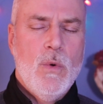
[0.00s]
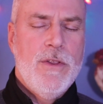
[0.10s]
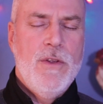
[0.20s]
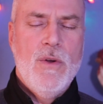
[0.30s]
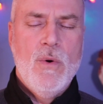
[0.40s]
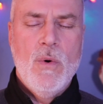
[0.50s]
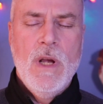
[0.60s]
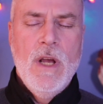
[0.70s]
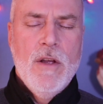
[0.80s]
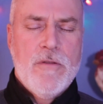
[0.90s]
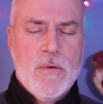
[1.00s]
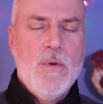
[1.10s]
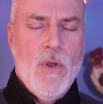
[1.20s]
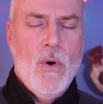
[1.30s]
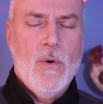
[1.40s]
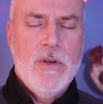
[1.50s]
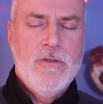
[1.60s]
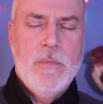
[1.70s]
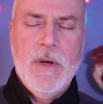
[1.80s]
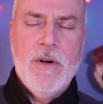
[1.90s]
with you through the Holy
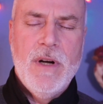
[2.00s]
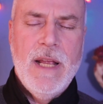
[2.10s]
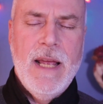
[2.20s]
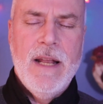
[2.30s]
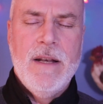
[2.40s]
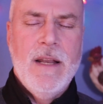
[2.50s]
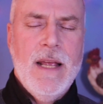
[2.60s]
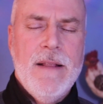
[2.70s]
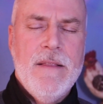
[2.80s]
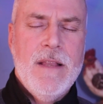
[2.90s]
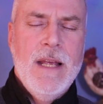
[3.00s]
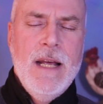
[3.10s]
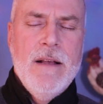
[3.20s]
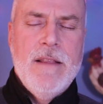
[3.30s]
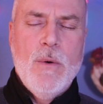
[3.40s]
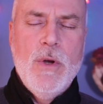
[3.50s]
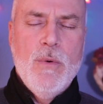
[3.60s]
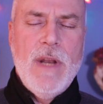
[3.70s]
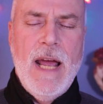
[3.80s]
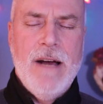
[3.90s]
Spirit, and that we
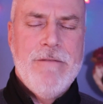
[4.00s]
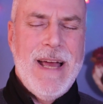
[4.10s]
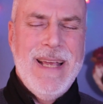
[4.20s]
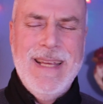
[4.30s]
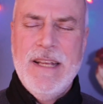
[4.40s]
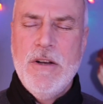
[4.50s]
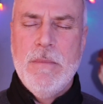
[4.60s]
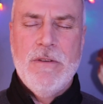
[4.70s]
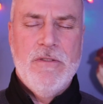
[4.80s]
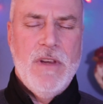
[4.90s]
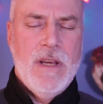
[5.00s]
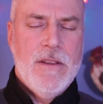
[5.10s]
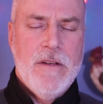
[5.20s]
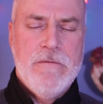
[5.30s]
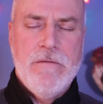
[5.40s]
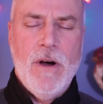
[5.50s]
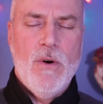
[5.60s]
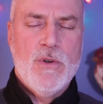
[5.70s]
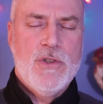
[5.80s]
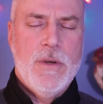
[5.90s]
would have that intimacy and the
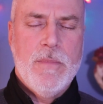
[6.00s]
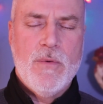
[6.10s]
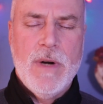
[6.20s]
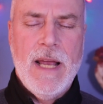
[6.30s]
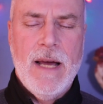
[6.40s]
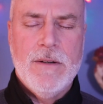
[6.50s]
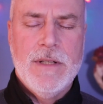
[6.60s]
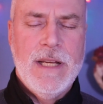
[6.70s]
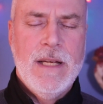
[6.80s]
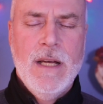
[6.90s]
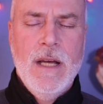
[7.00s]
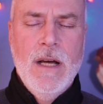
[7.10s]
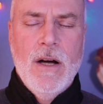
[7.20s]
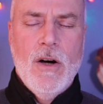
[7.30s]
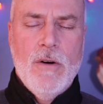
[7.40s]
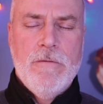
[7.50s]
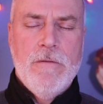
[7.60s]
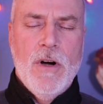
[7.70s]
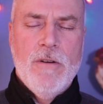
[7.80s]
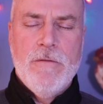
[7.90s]
fellowship and reality
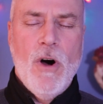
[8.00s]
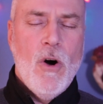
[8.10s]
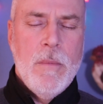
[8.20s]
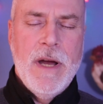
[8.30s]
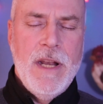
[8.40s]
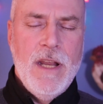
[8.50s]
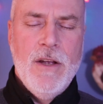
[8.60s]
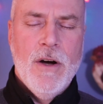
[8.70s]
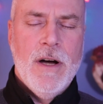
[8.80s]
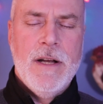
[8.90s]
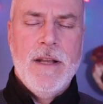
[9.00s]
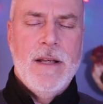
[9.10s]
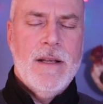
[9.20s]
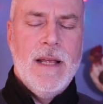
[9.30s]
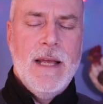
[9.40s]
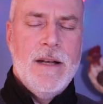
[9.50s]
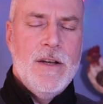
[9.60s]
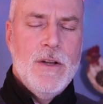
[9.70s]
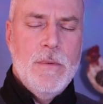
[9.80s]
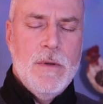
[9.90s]
of Almighty God
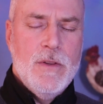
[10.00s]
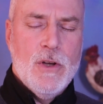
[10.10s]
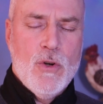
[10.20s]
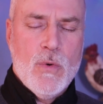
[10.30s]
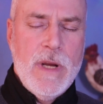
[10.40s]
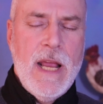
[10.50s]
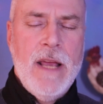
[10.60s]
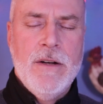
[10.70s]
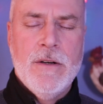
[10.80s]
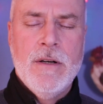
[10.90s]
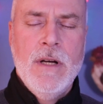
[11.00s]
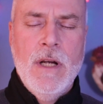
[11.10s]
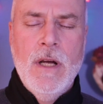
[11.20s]
and the Creator